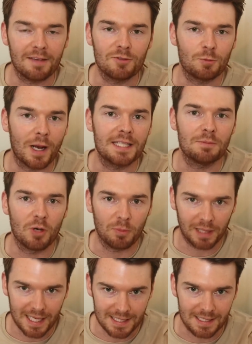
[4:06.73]
gives way to more
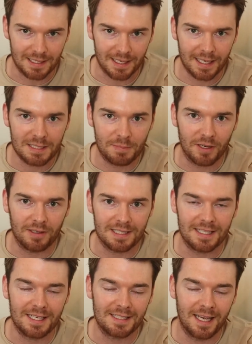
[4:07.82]
pleasant
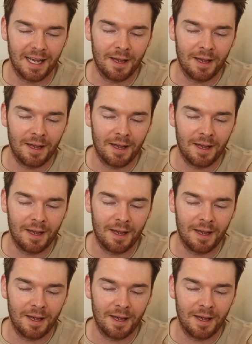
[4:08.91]
experiences.